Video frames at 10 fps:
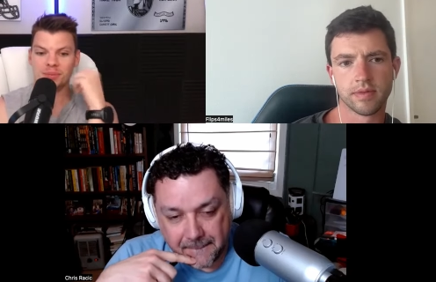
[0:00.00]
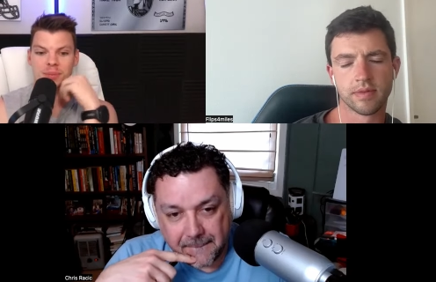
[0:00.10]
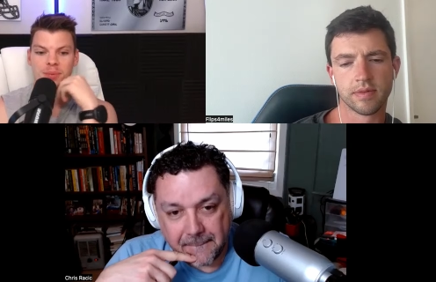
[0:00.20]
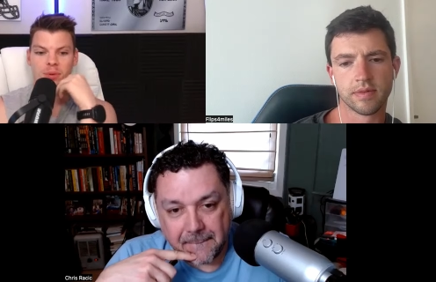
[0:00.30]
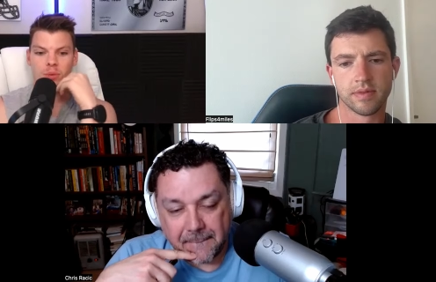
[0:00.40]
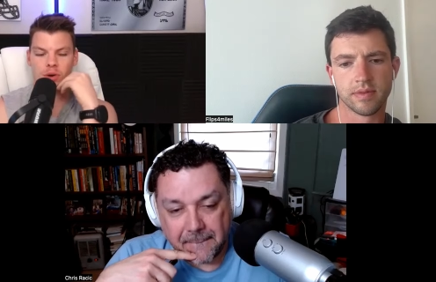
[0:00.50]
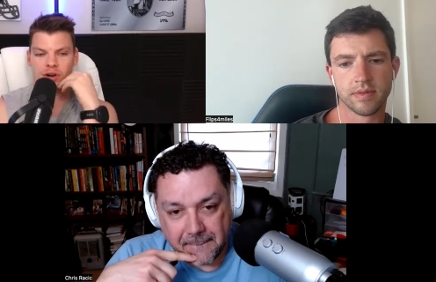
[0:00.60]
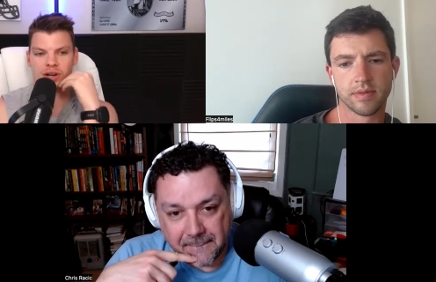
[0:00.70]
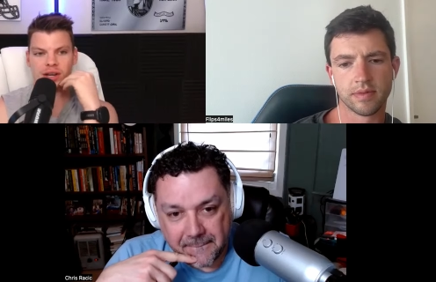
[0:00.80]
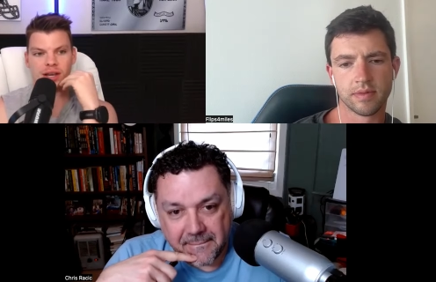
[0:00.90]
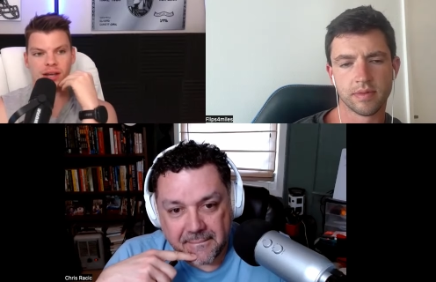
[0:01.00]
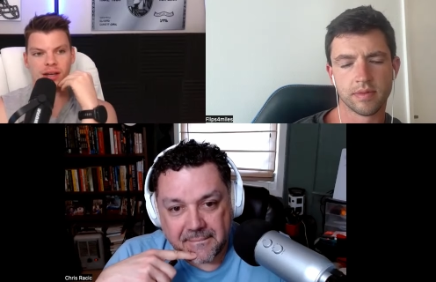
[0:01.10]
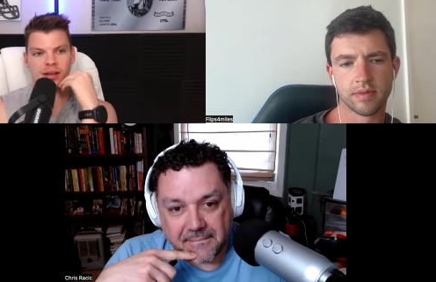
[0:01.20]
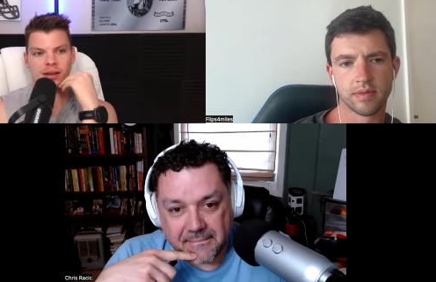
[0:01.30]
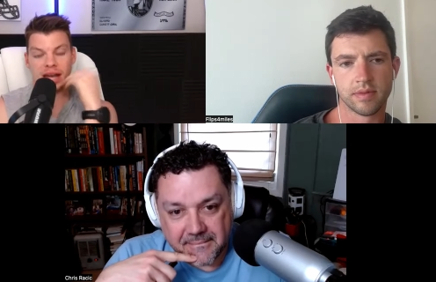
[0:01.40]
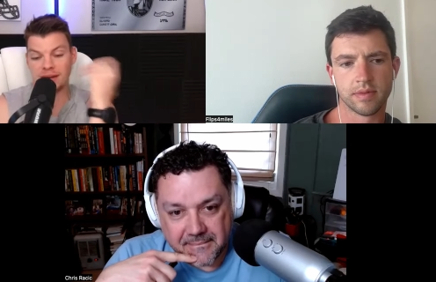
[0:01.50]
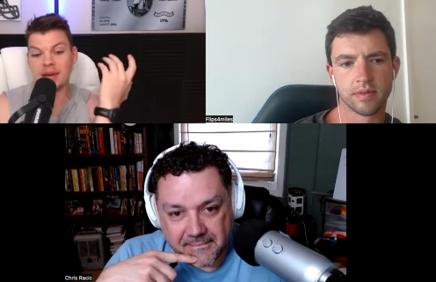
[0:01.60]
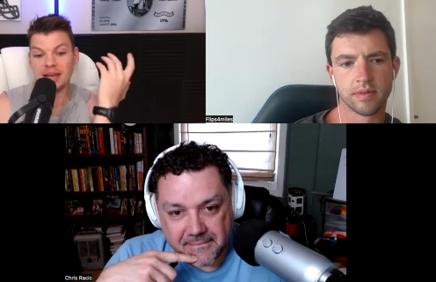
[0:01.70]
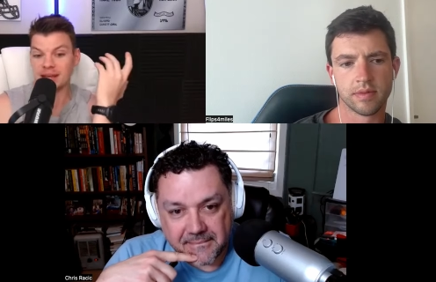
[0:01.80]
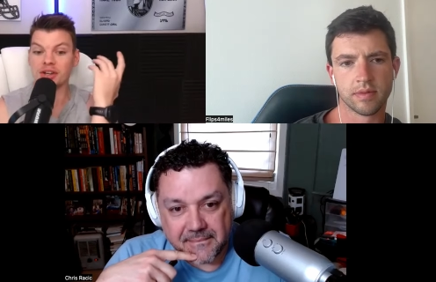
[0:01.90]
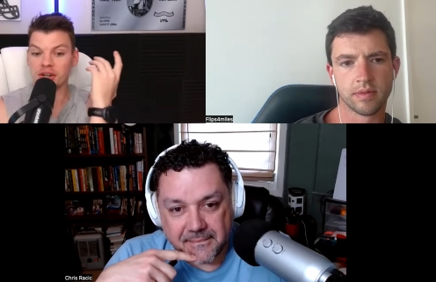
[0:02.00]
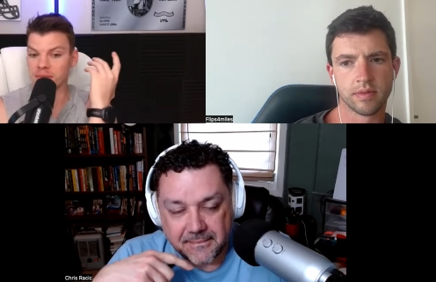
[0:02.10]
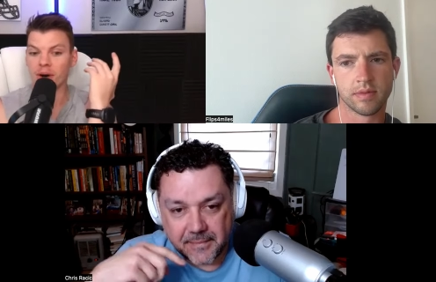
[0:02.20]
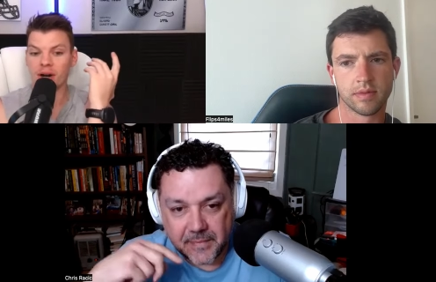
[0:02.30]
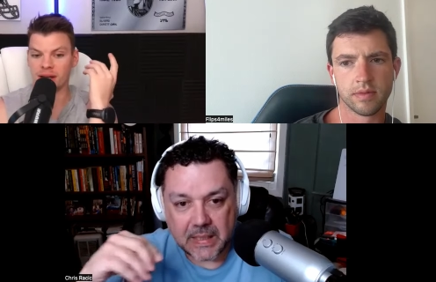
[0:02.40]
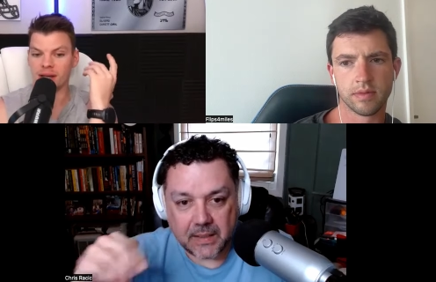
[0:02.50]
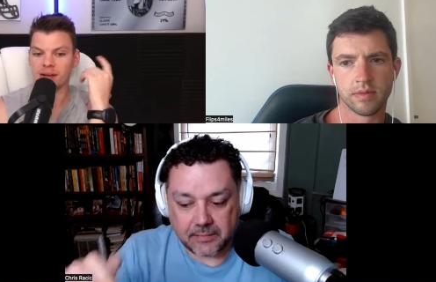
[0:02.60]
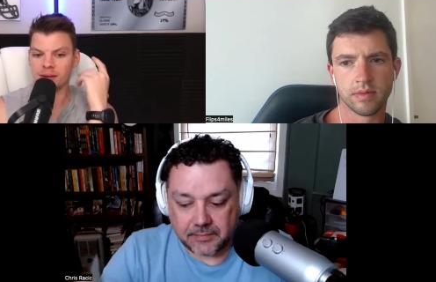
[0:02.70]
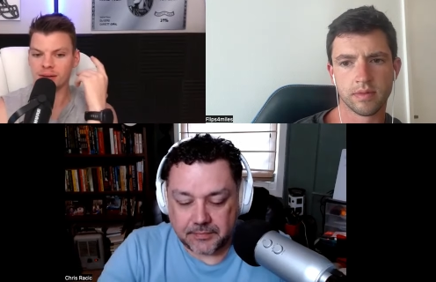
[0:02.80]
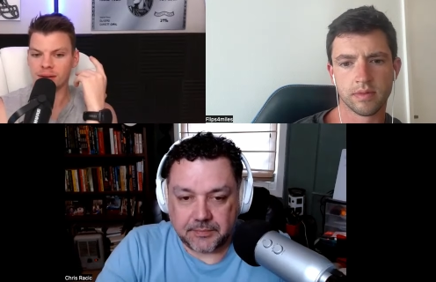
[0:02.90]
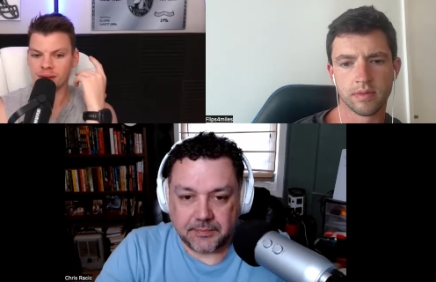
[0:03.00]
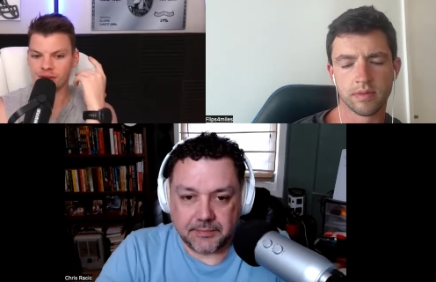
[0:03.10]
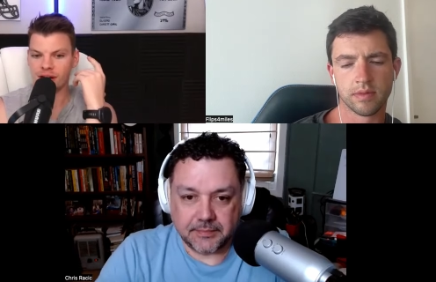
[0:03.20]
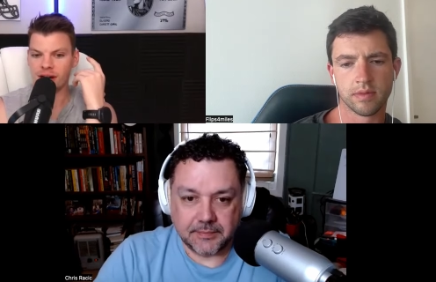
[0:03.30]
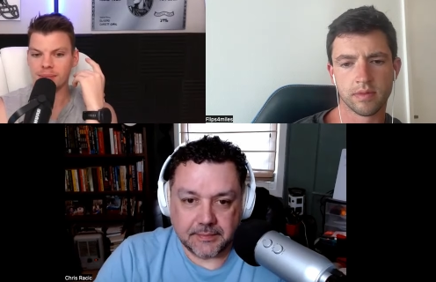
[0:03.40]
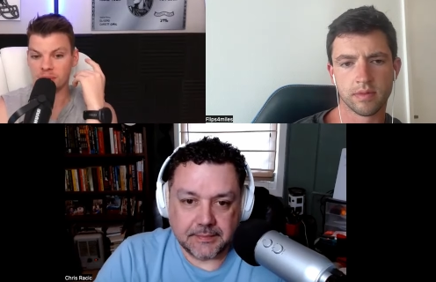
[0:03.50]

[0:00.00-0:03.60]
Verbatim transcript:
Speaker 1: mm-hmm. of people working and making good money, right?